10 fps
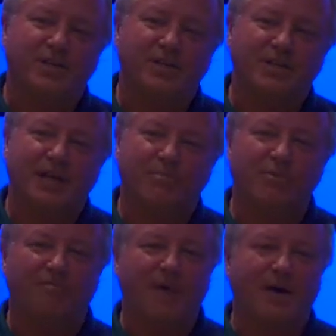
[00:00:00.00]
the example
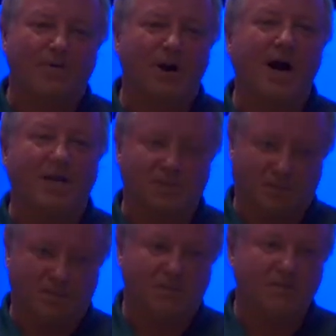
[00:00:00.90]
of Pet
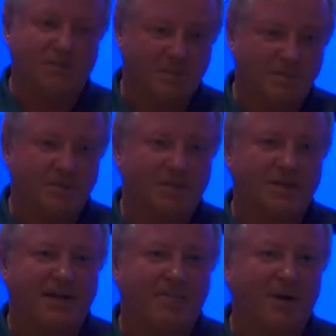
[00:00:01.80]
Rocks.
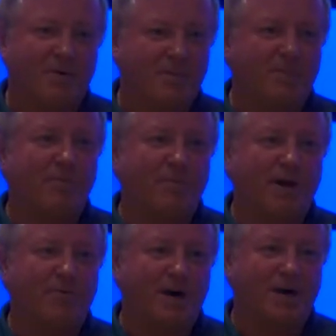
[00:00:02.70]
Okay, everybody remember
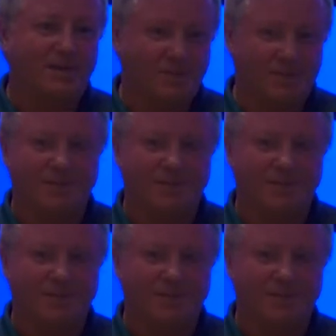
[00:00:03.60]
Pet Rocks?